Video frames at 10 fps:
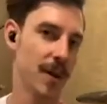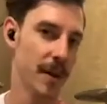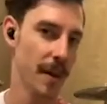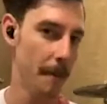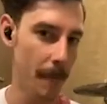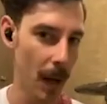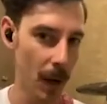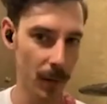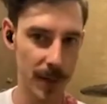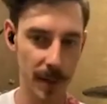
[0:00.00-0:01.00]
of the
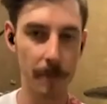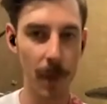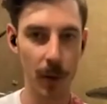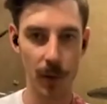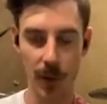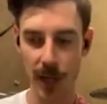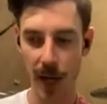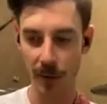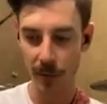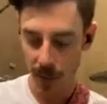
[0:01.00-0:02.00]
modes and modal
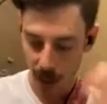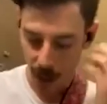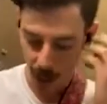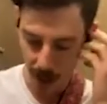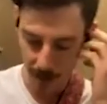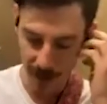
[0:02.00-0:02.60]
sound.